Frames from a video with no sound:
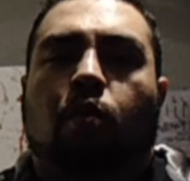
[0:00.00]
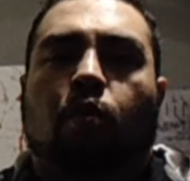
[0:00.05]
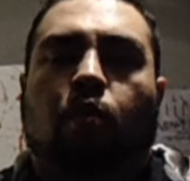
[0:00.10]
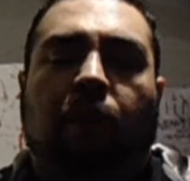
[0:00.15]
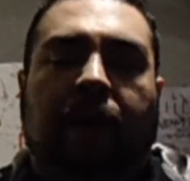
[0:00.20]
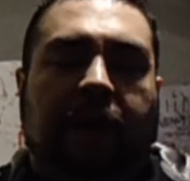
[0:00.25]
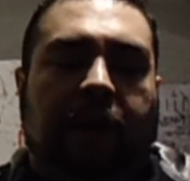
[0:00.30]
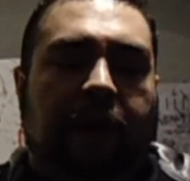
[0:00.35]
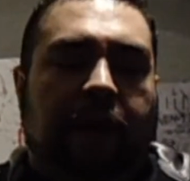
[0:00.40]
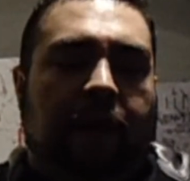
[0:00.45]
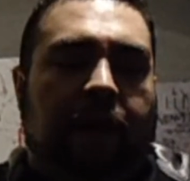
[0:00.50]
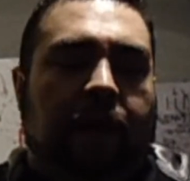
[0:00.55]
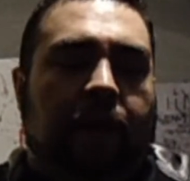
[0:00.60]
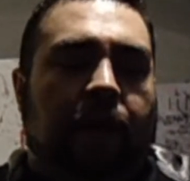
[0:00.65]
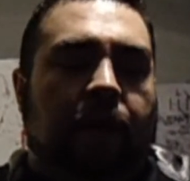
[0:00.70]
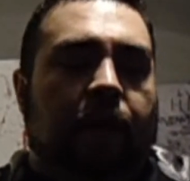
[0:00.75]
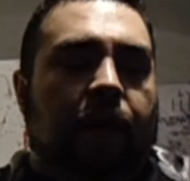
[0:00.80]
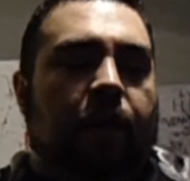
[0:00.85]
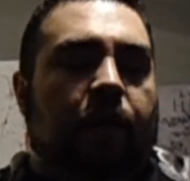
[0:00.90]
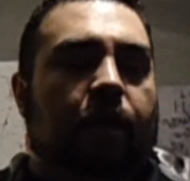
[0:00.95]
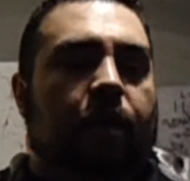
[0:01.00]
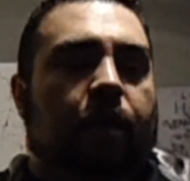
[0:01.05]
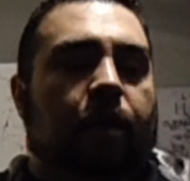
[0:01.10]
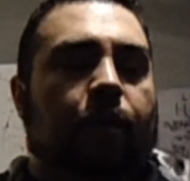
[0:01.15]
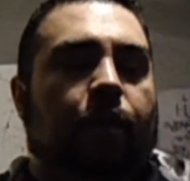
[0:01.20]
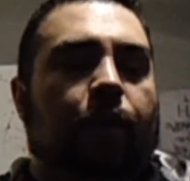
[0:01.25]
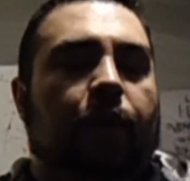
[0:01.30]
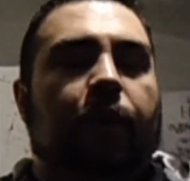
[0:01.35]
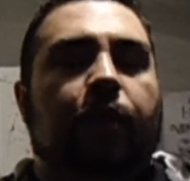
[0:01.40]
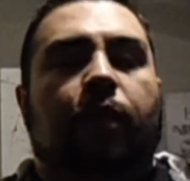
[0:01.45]
where
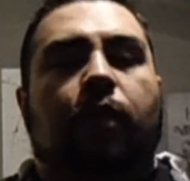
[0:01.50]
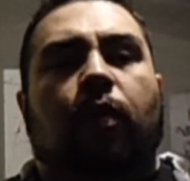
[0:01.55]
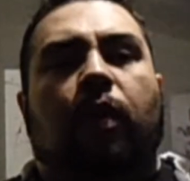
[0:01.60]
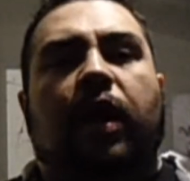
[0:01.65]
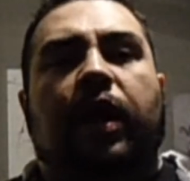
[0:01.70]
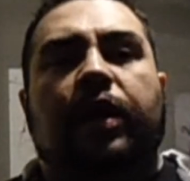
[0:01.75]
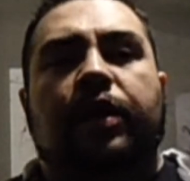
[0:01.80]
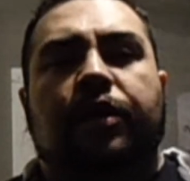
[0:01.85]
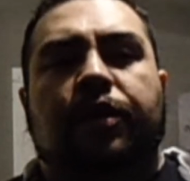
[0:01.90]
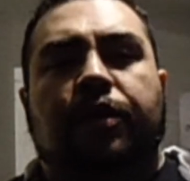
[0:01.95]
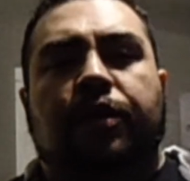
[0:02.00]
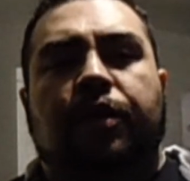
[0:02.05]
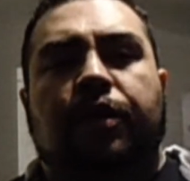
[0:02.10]
we would watch